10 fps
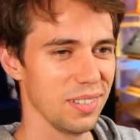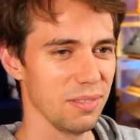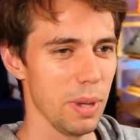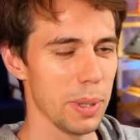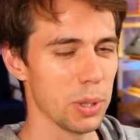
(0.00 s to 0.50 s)

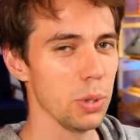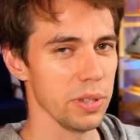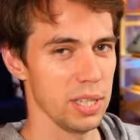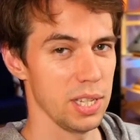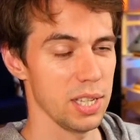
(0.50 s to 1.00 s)
Maybe 2
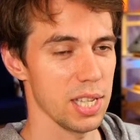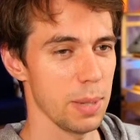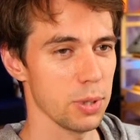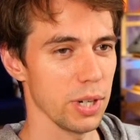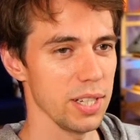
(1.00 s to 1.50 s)
easy
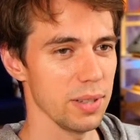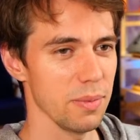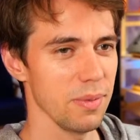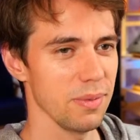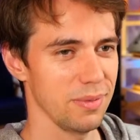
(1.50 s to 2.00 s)
steps, right?
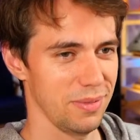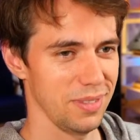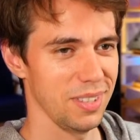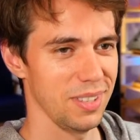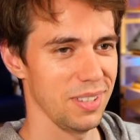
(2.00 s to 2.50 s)

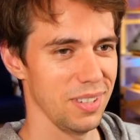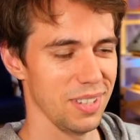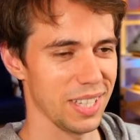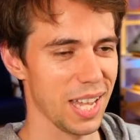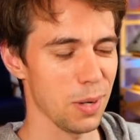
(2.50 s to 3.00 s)

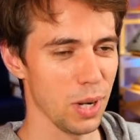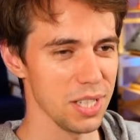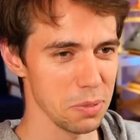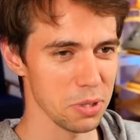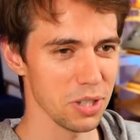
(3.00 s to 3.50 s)
Get 1
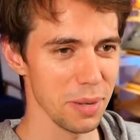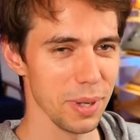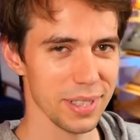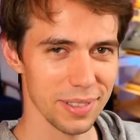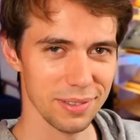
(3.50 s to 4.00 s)

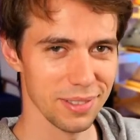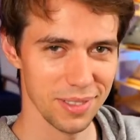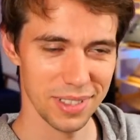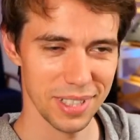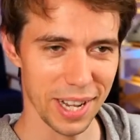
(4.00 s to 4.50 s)
subscriber,
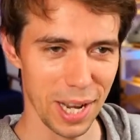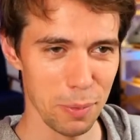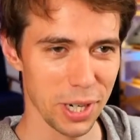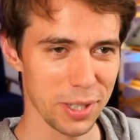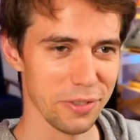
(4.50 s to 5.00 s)
then
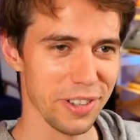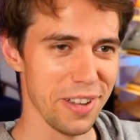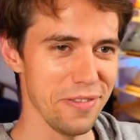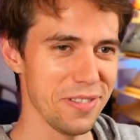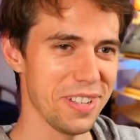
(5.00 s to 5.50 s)
upgrade to 5.